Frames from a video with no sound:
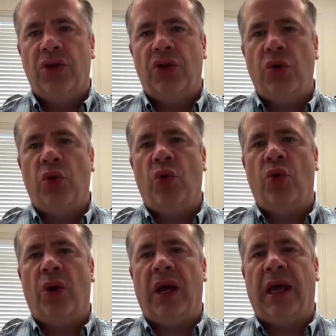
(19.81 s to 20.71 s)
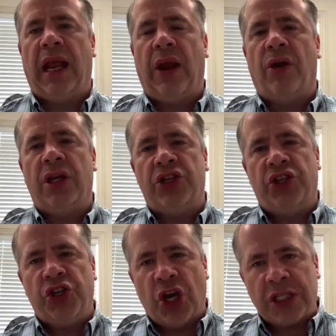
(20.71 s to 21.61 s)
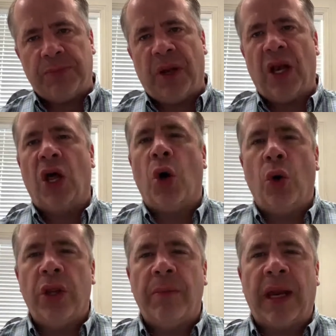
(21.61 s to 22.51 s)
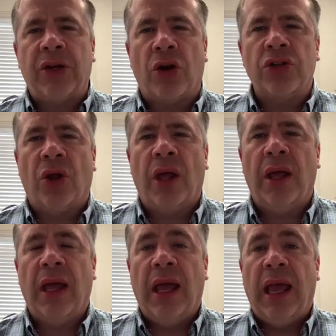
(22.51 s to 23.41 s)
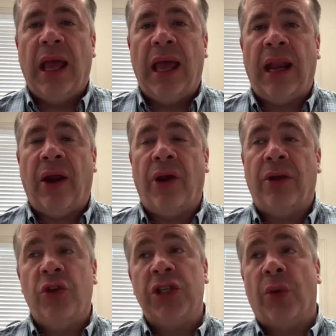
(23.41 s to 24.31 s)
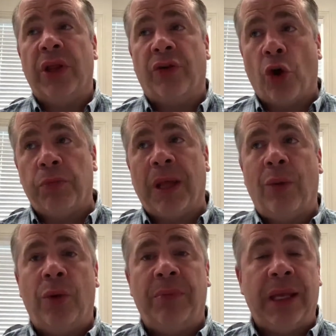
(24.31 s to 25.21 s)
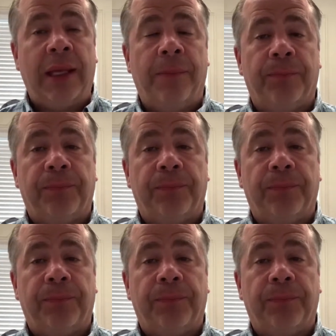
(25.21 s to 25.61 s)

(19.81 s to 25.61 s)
to an area just below the metatarsal head area, usually where the growth plate would be.